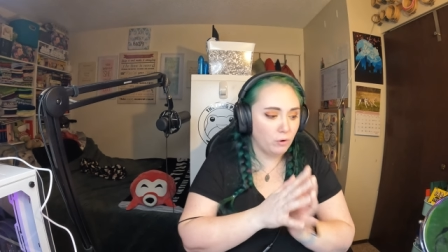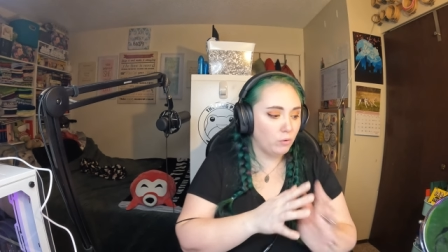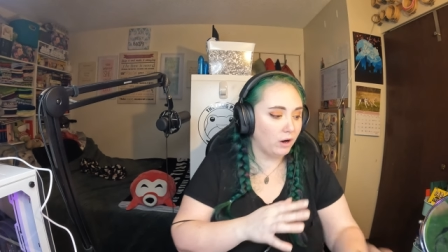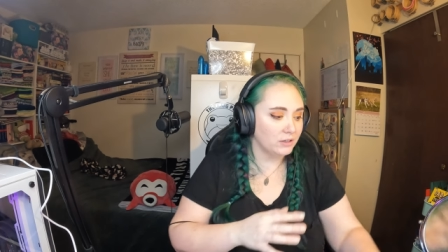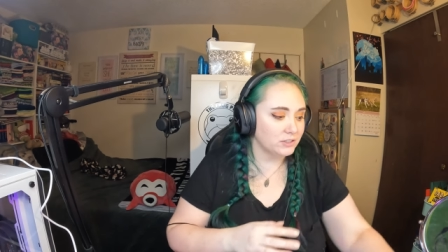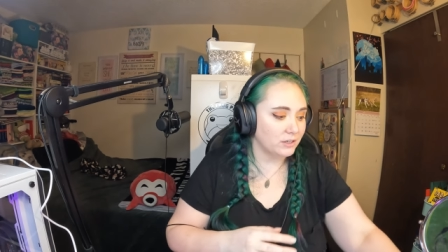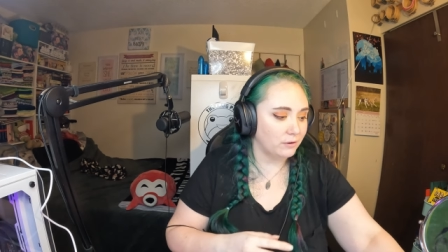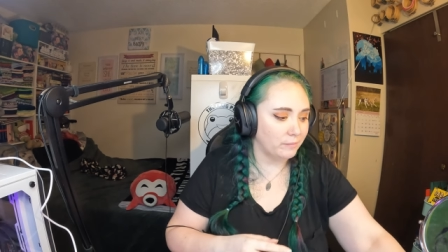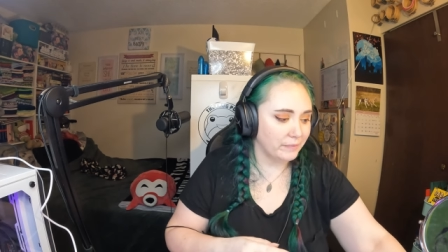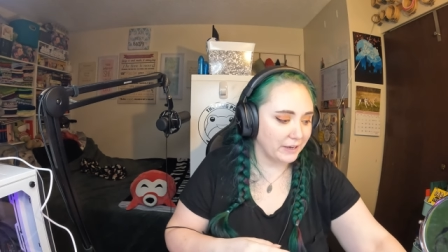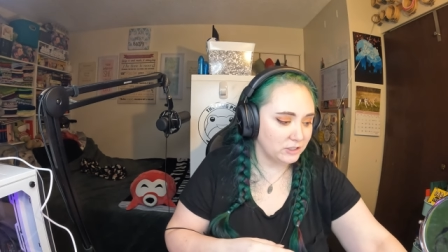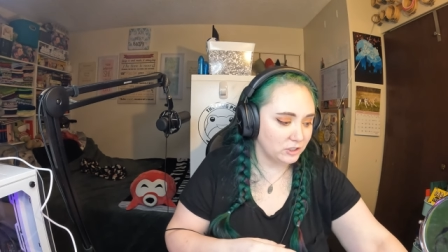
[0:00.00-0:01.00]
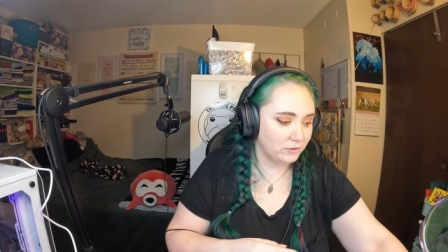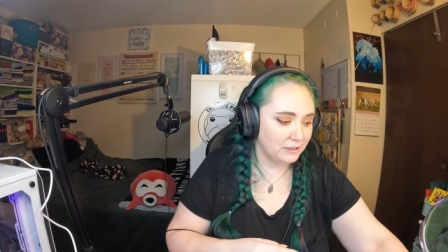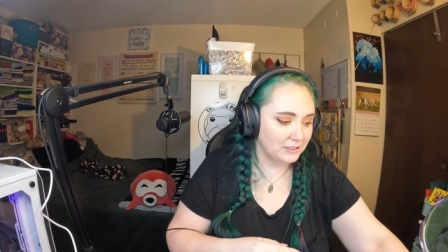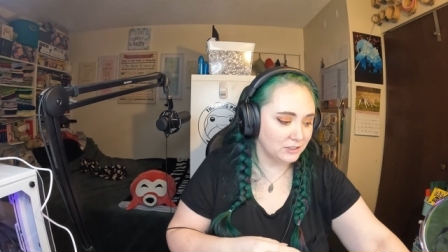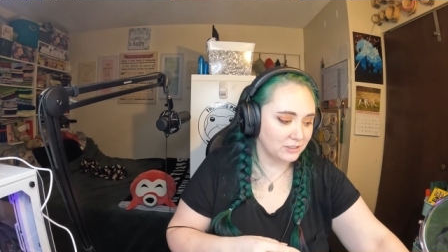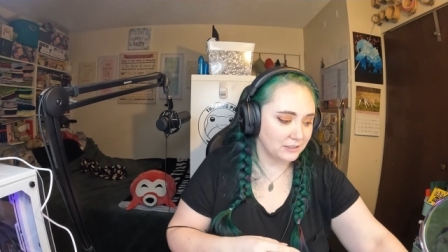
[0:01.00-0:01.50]
Oh, also, I showed
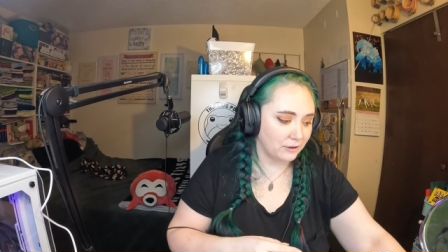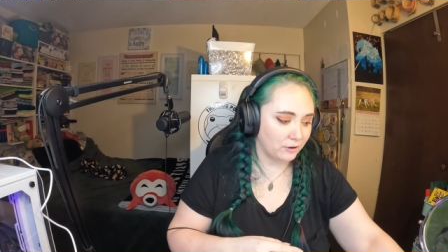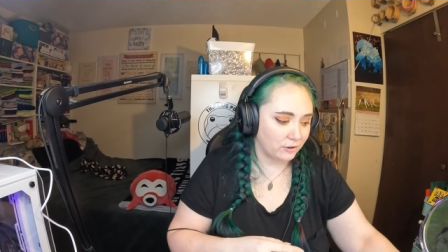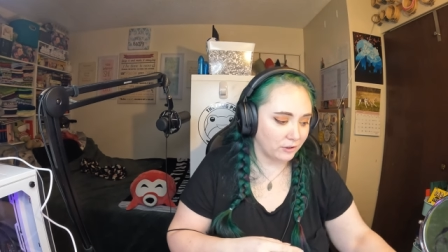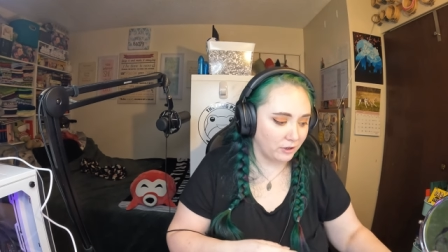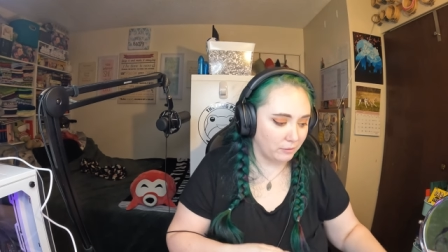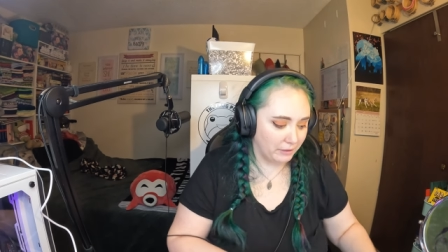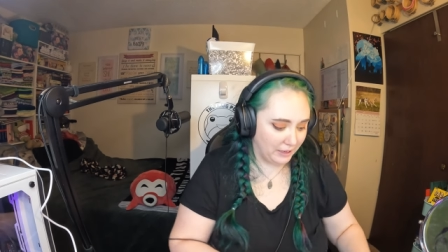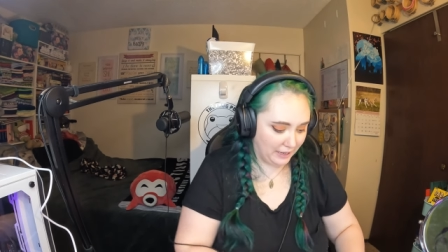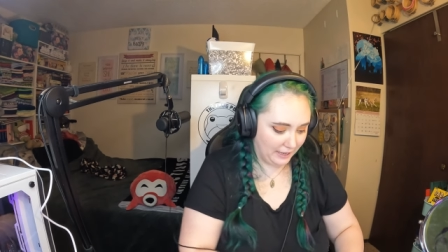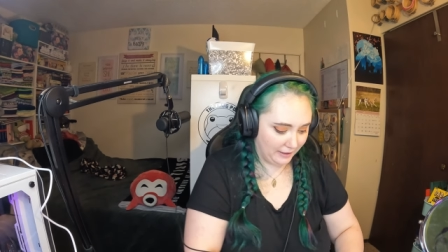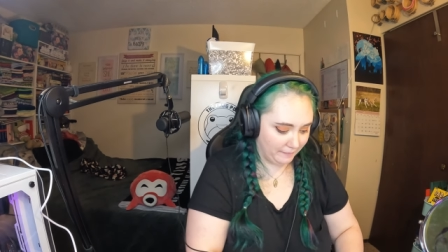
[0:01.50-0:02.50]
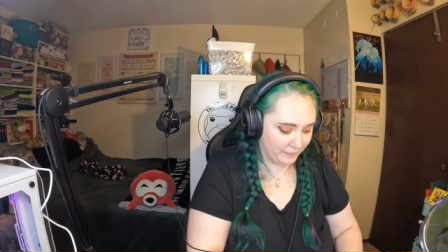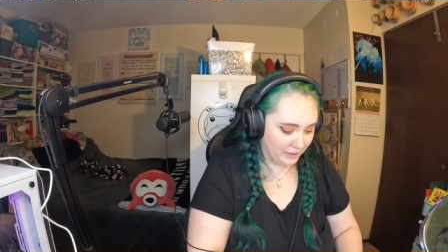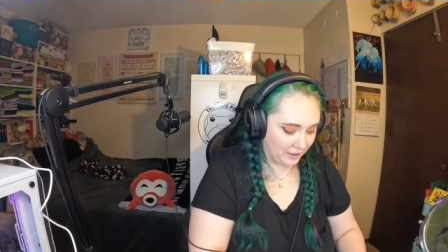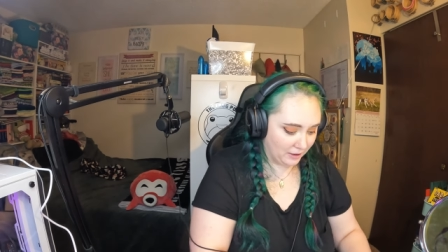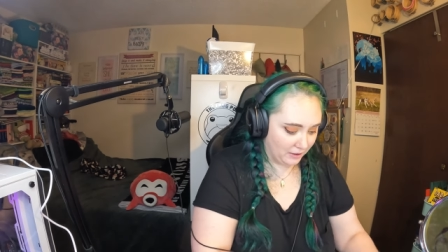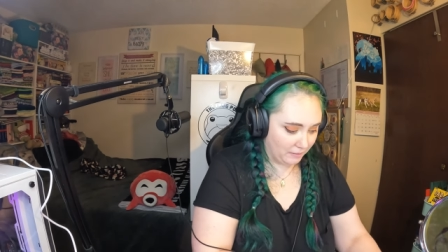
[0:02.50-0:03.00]
these earlier, but ah,
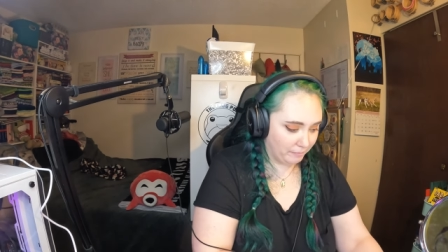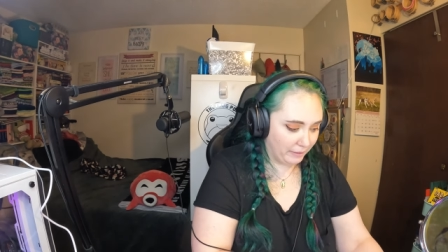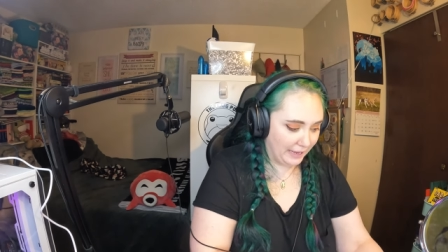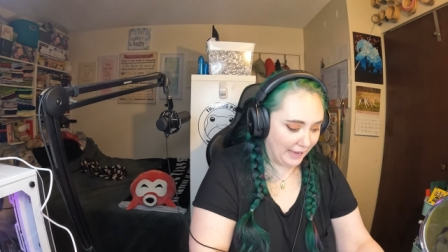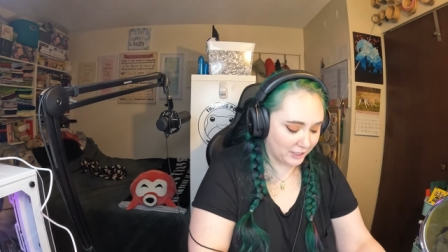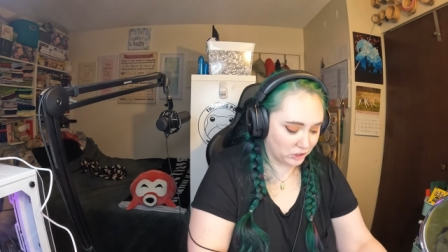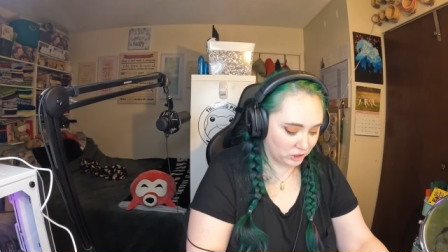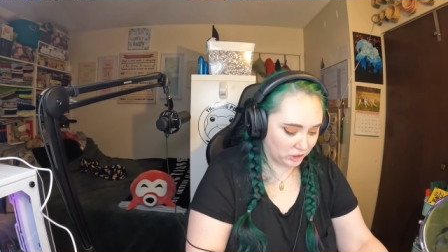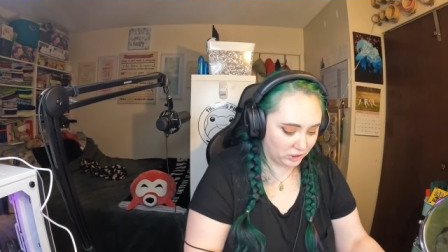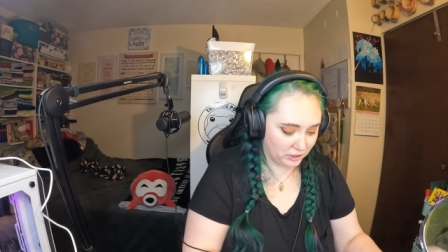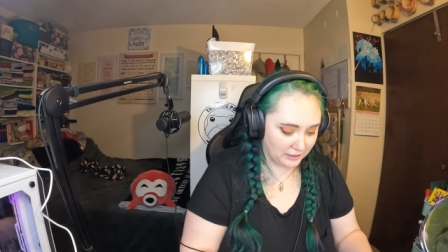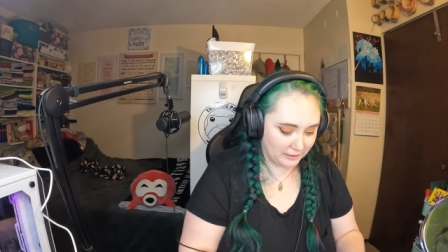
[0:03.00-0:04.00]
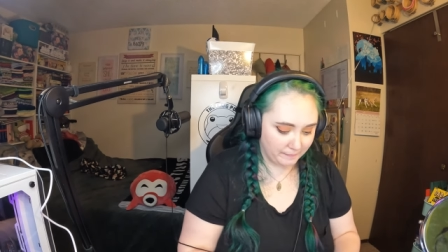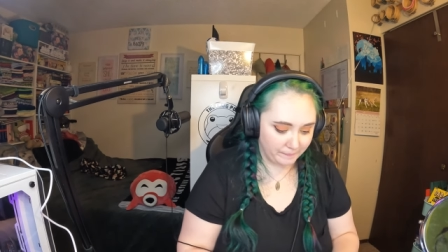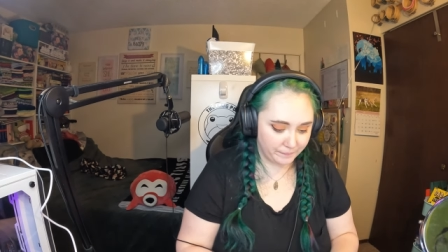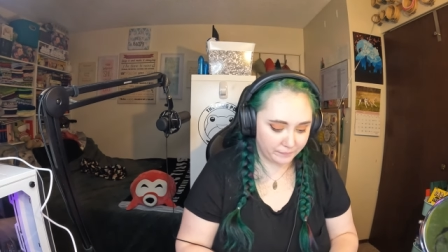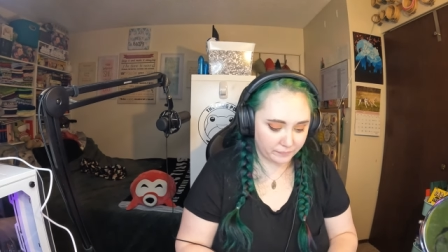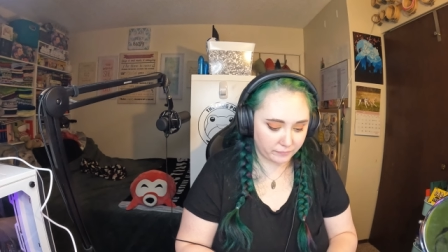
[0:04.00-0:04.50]
but I actually took them